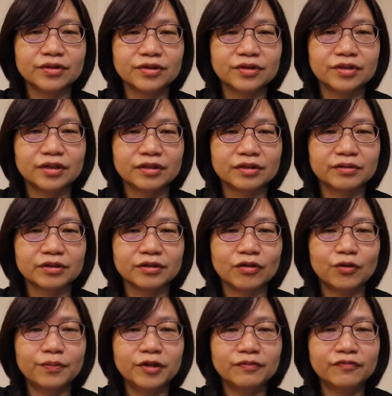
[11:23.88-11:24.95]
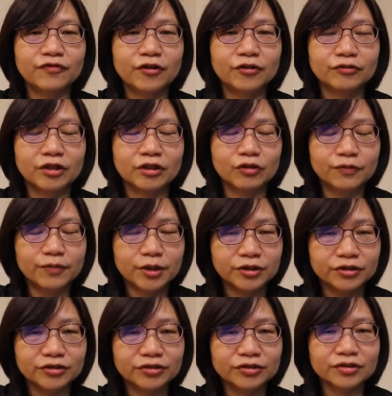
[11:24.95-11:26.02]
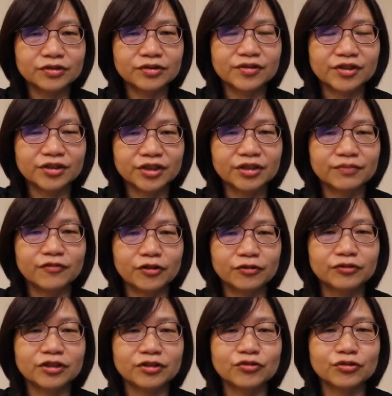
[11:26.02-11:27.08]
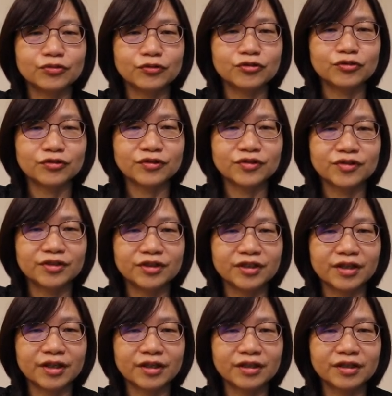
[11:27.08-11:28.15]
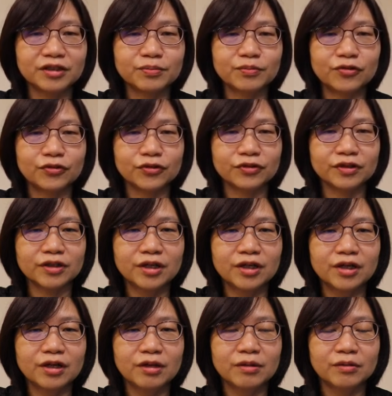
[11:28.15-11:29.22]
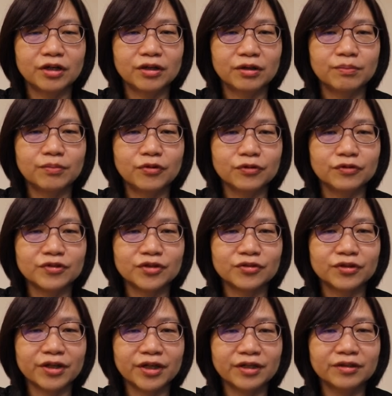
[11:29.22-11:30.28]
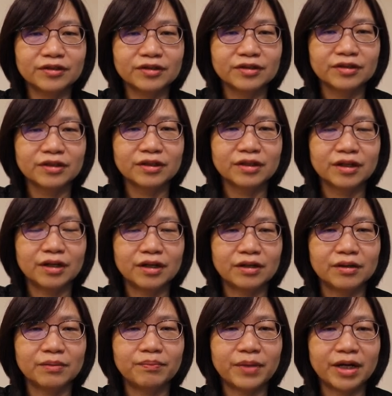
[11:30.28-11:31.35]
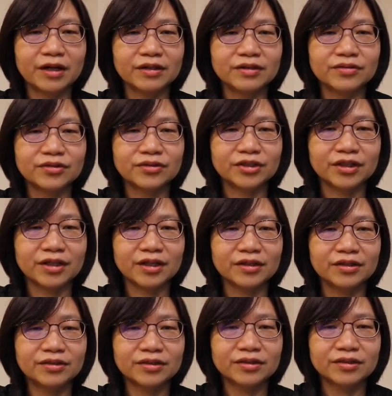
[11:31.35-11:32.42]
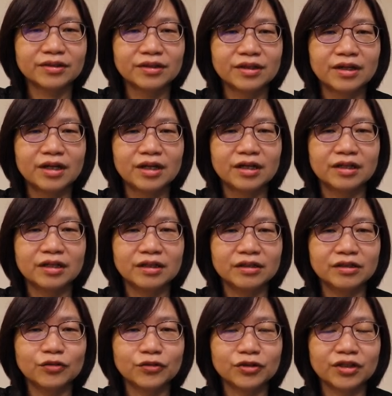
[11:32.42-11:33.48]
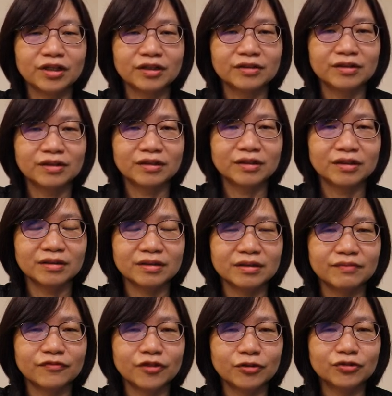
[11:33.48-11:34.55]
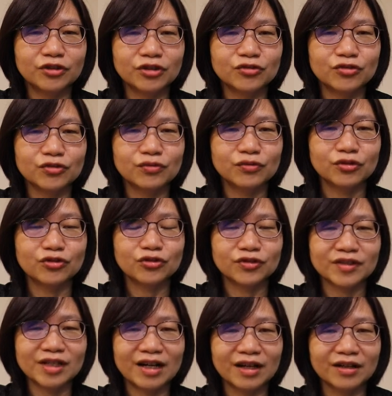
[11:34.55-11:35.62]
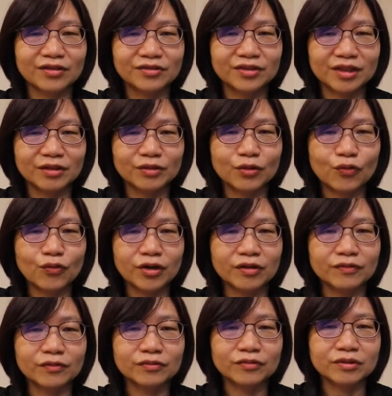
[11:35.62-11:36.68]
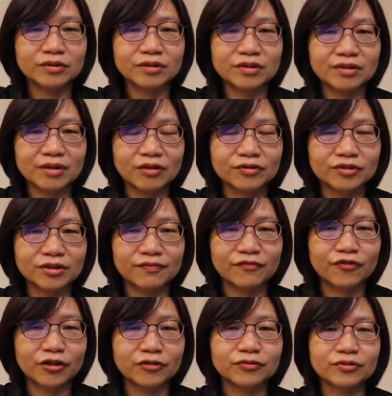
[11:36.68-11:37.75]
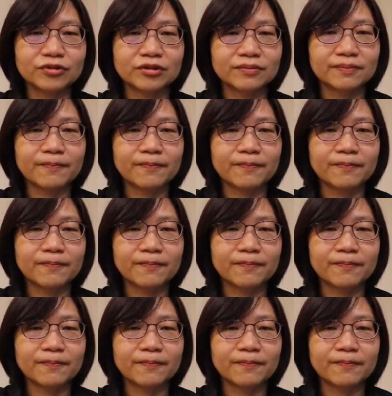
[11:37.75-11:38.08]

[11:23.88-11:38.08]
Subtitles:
the open circuit voltage, which is 38.08 by 38, and you will get the voltage which is higher than 1000 volts.